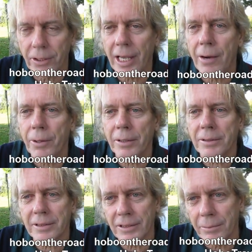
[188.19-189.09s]
okay, I'm
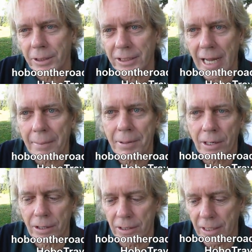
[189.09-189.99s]
gonna stop
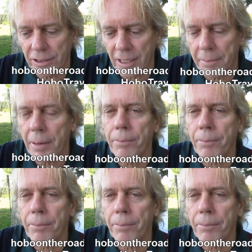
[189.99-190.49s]
here each time.